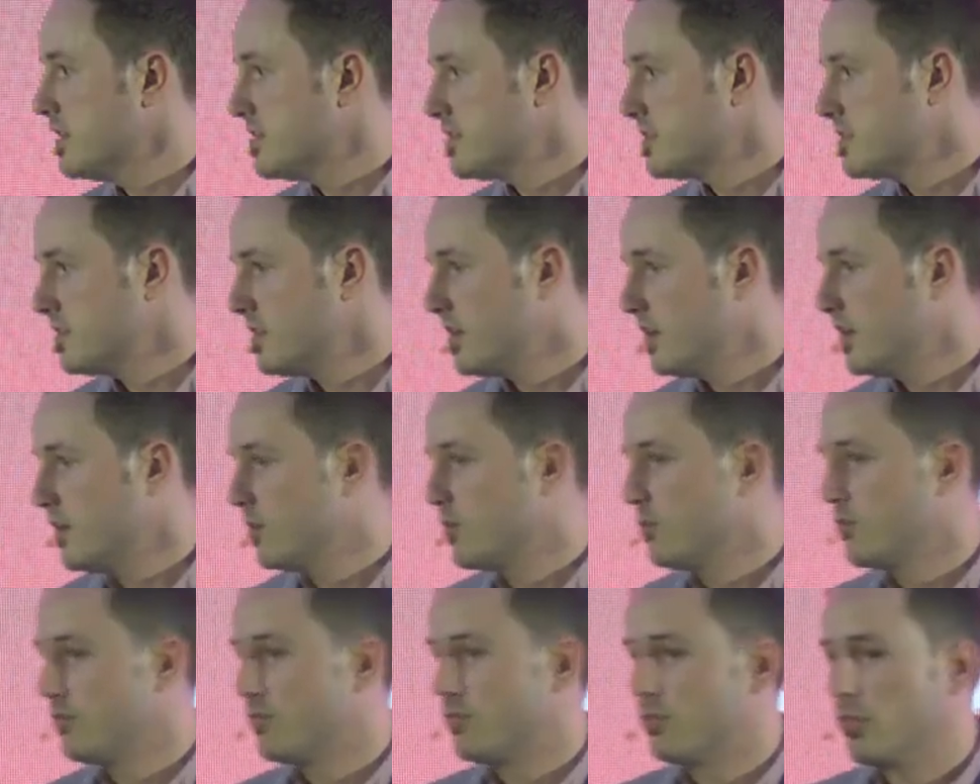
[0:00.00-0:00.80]
say
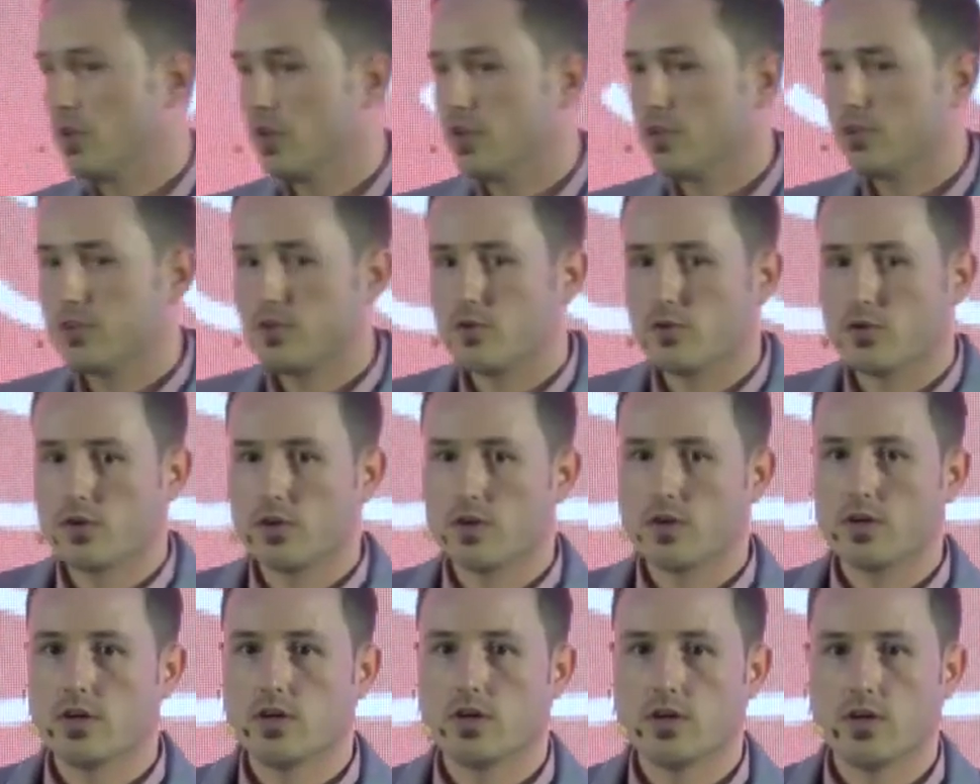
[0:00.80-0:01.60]
you've built
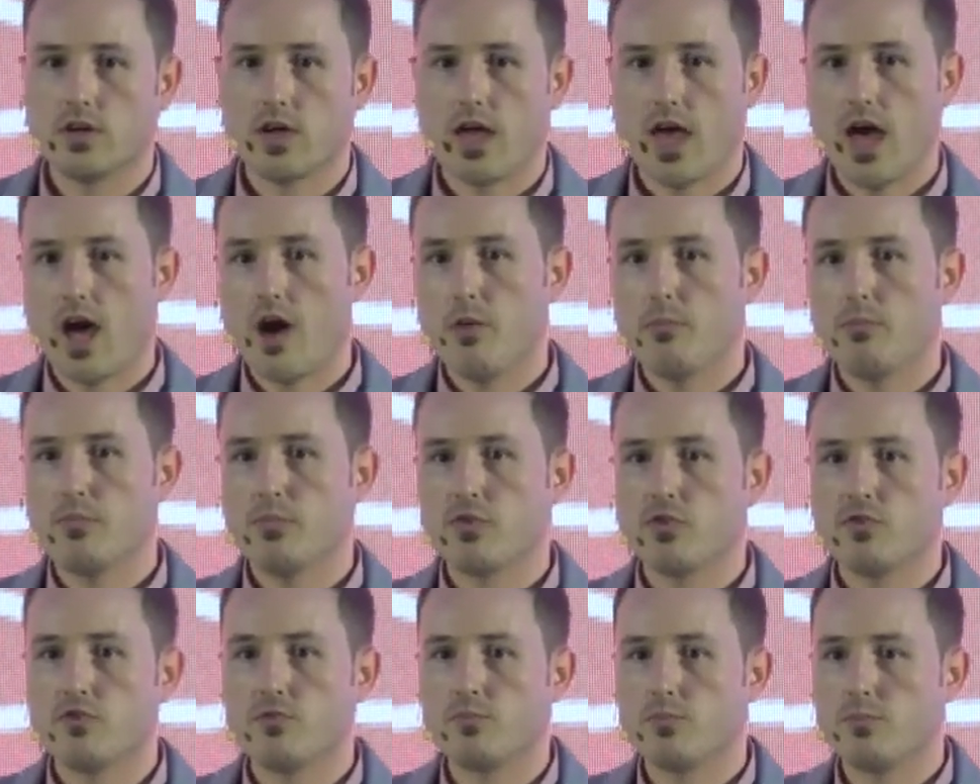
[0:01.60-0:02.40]
your app,
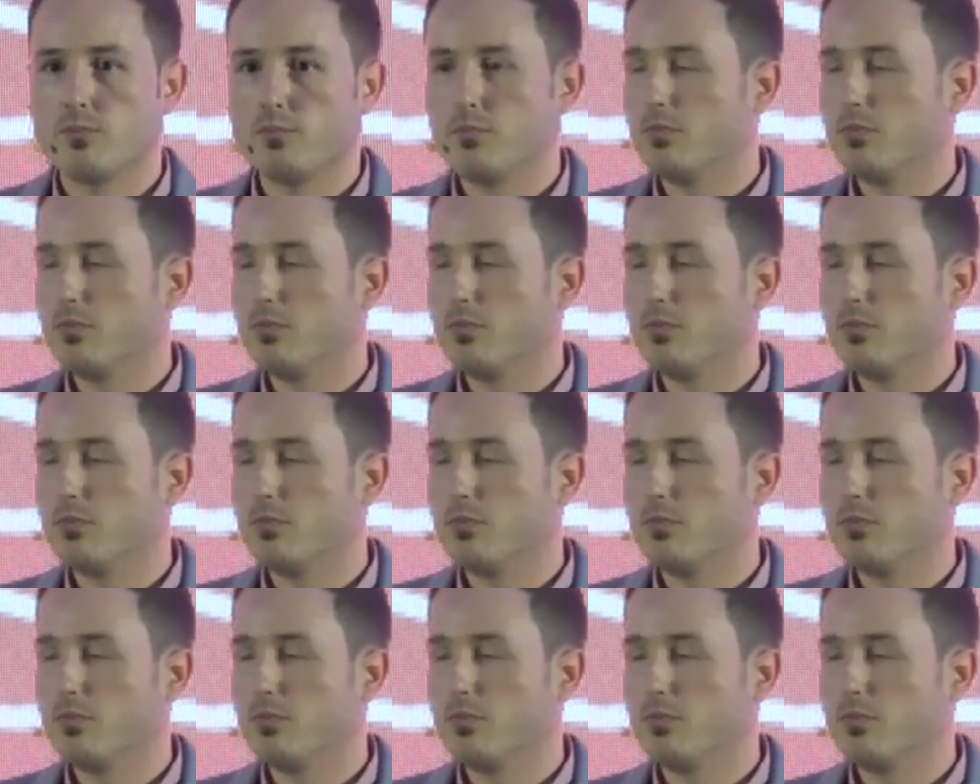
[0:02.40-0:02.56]
you've